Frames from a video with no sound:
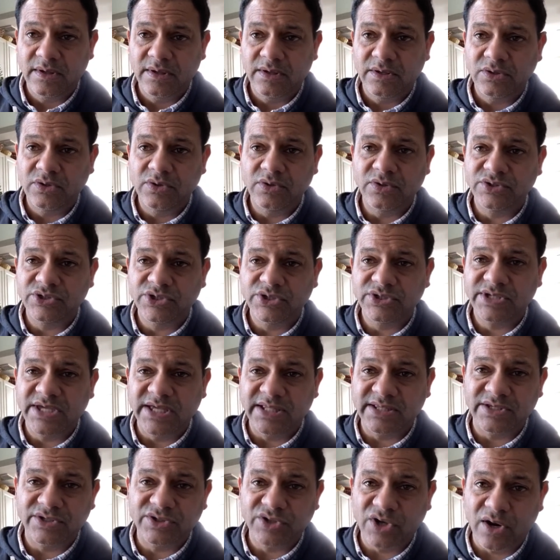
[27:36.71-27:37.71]
You can just get
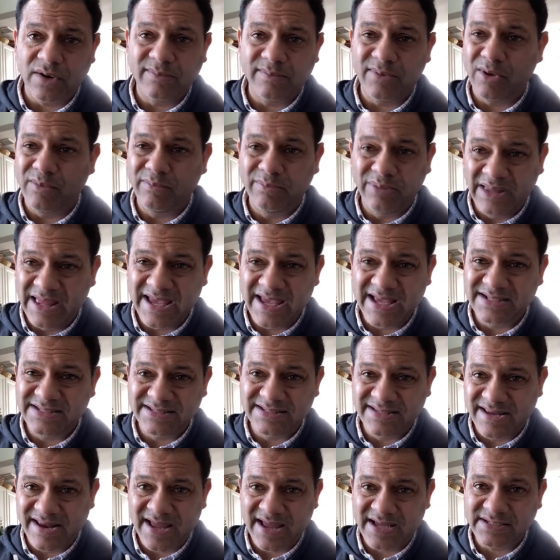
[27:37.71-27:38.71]
the turbo blades
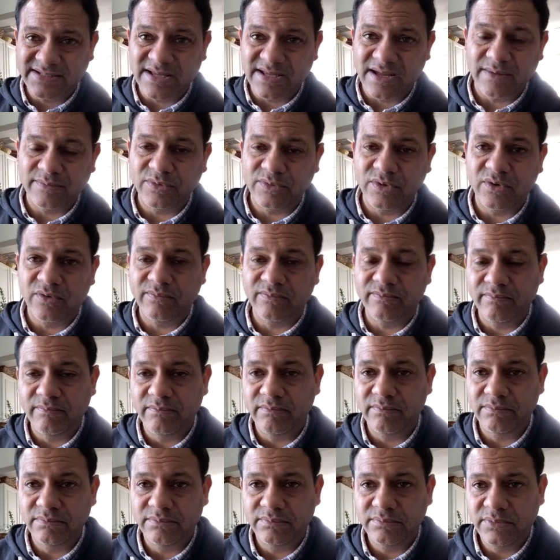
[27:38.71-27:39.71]
the next time you're,
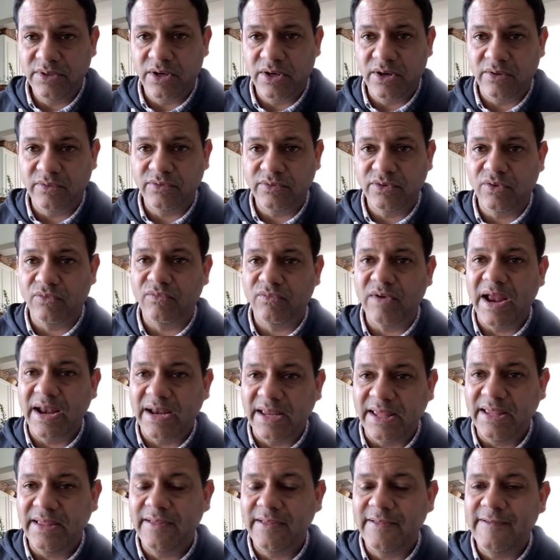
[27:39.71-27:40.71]
you know, you're
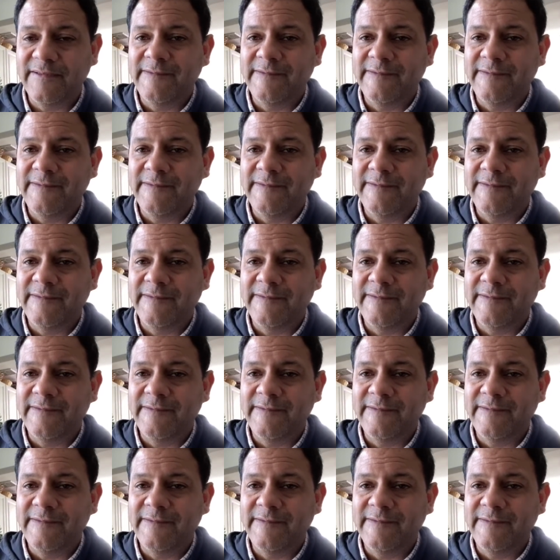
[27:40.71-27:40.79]
ready.